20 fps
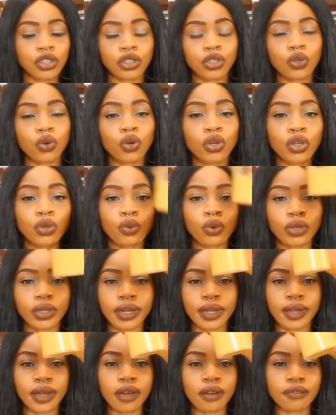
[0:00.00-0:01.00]
This is the only
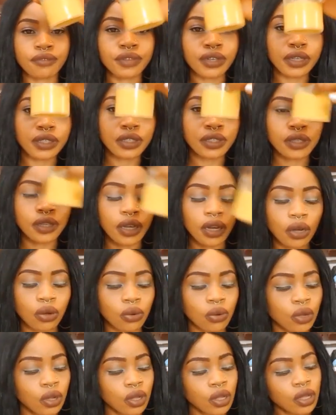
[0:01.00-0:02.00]
one I have right
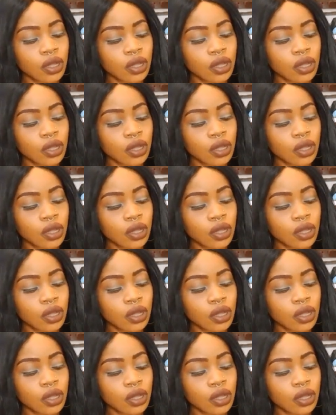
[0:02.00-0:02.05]
now.